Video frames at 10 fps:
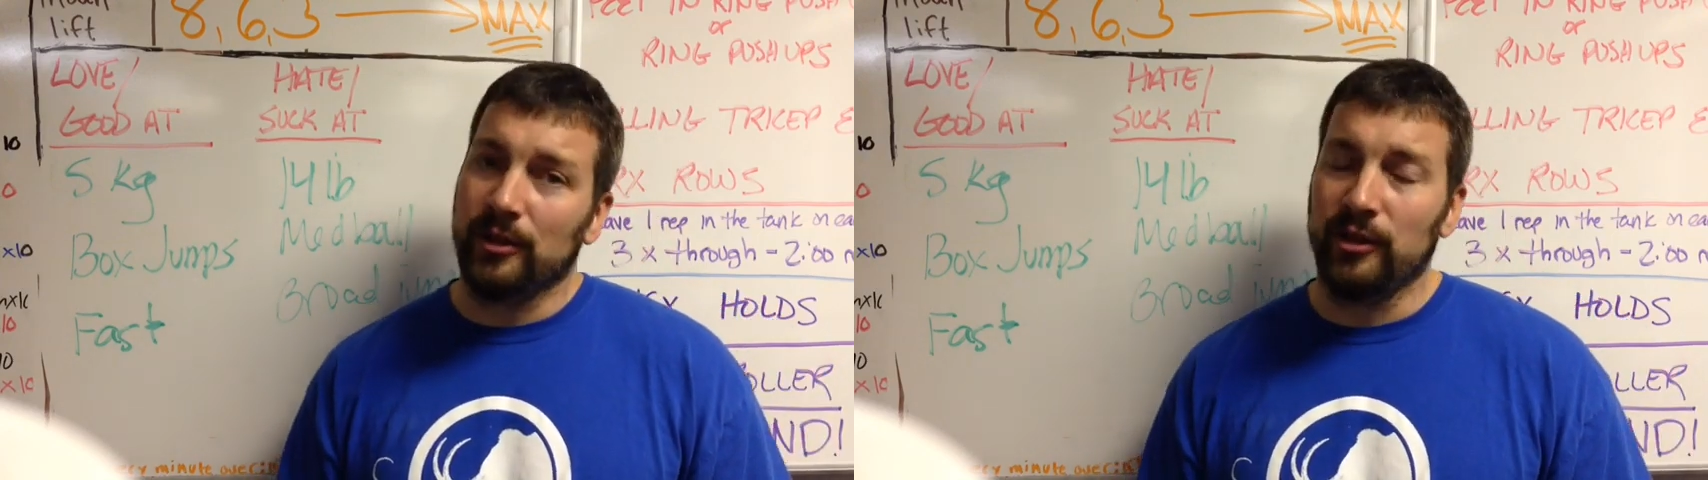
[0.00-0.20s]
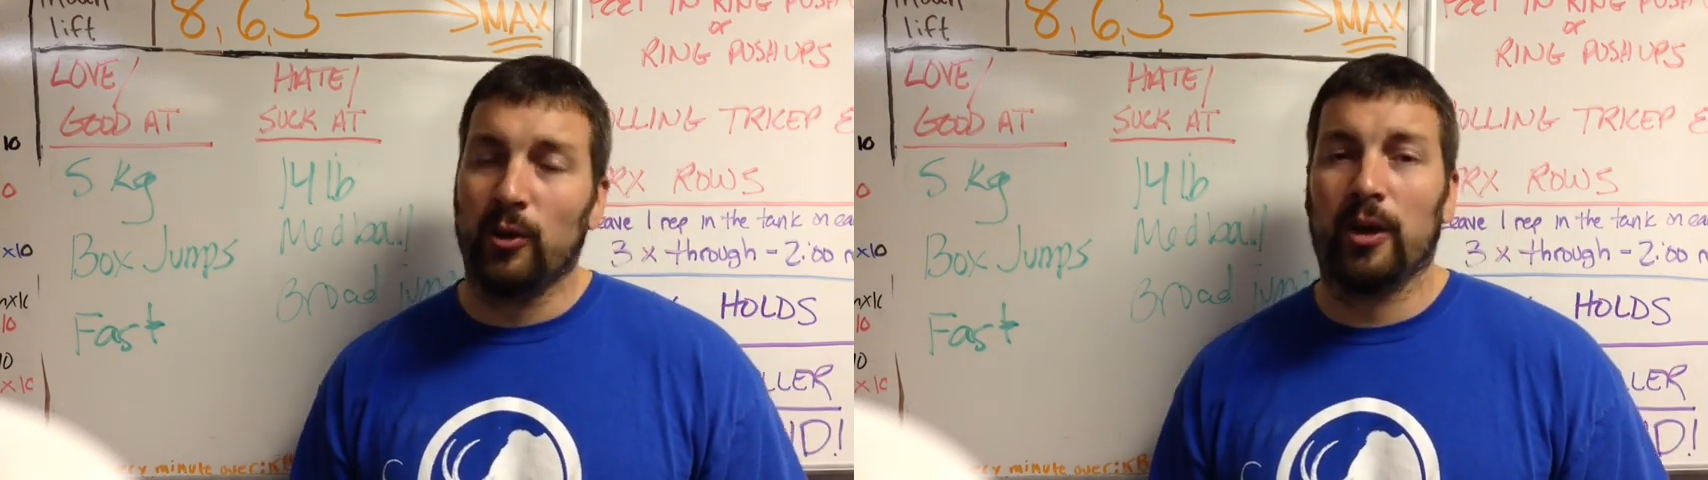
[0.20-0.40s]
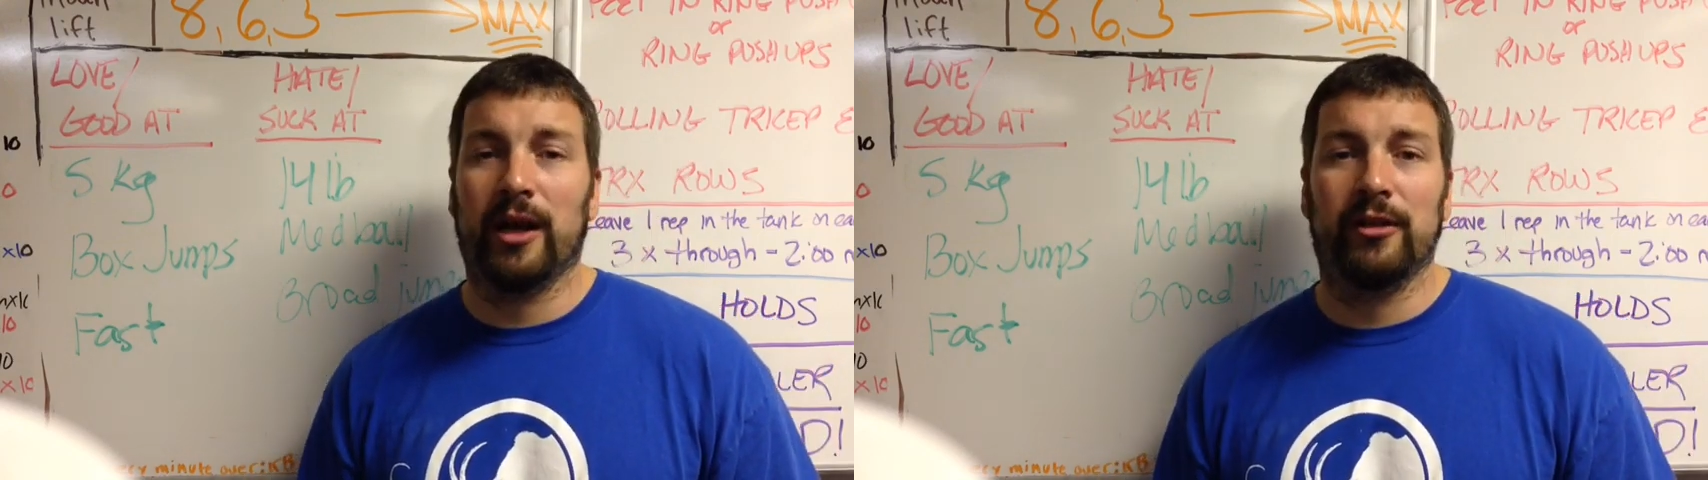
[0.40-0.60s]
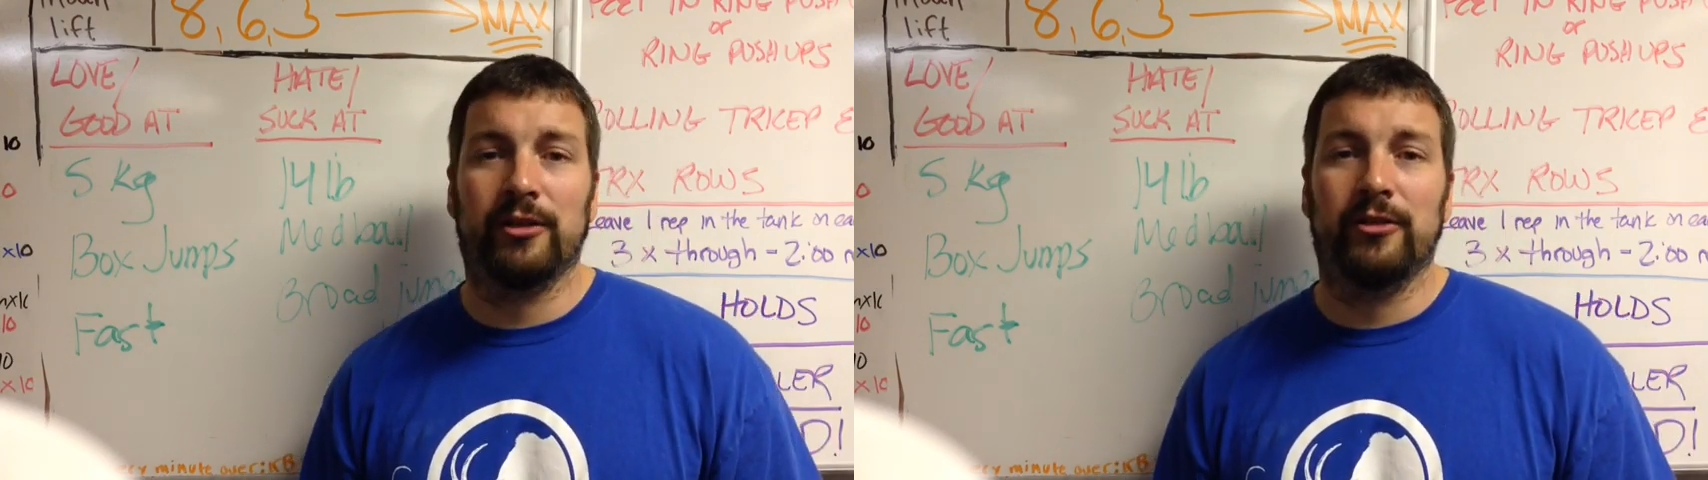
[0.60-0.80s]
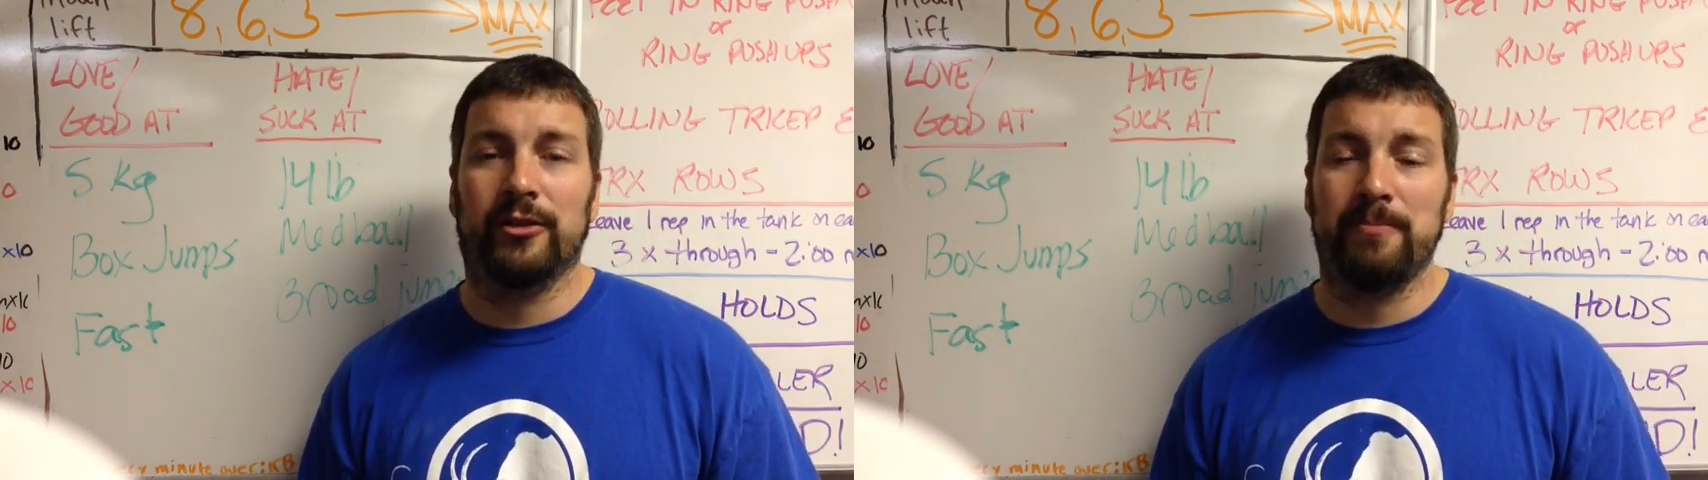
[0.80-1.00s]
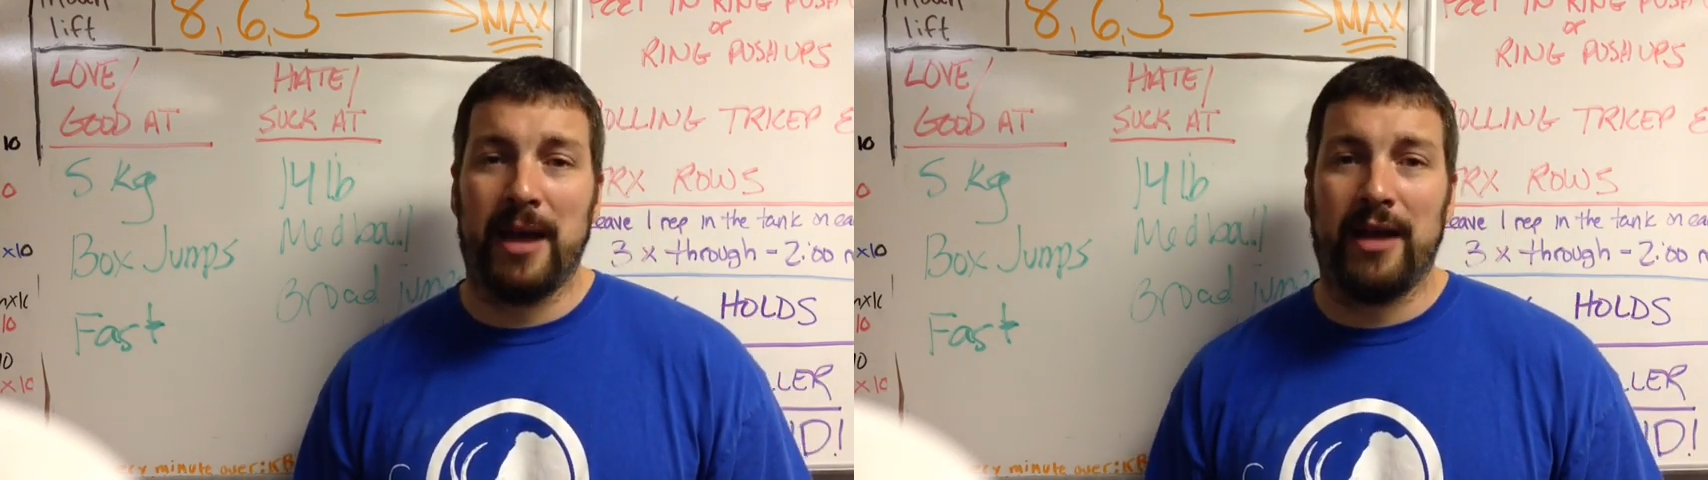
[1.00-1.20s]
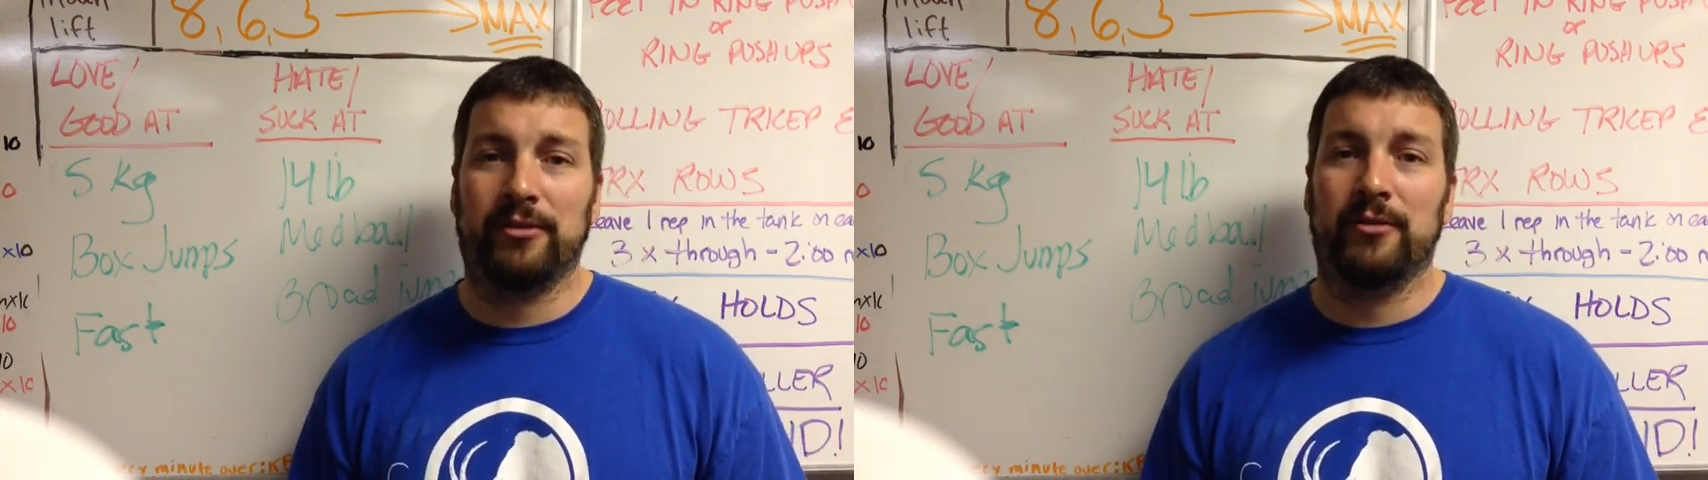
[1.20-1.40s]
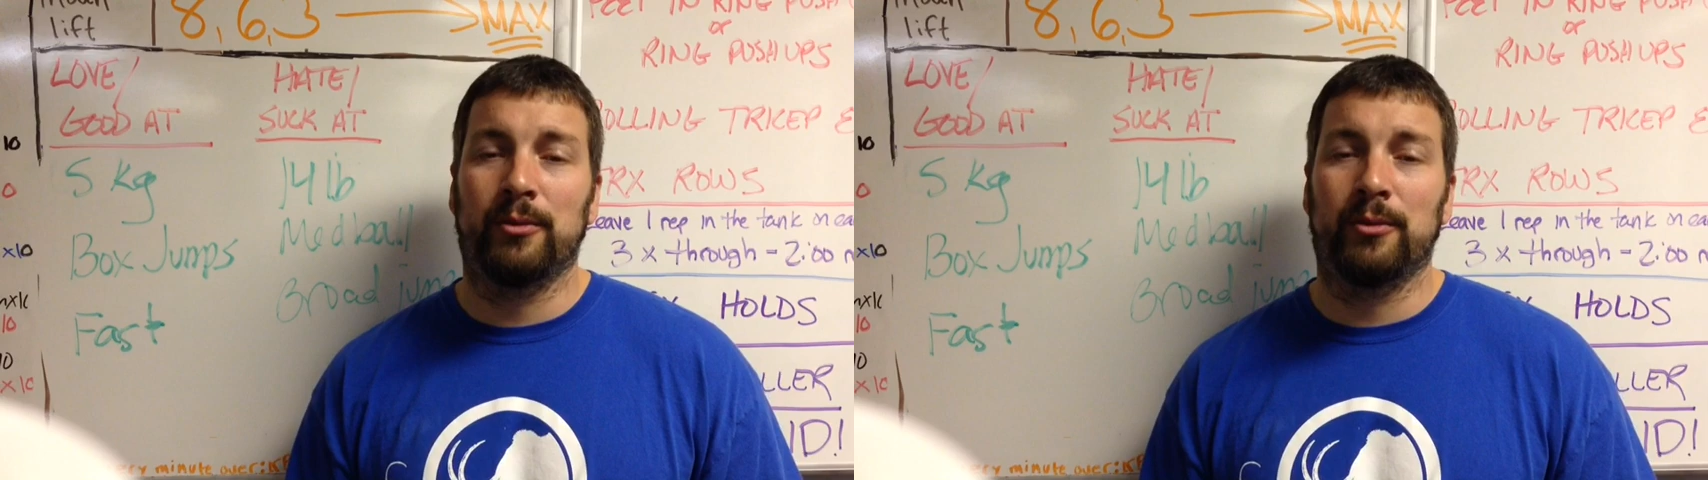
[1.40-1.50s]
you are going to see some massive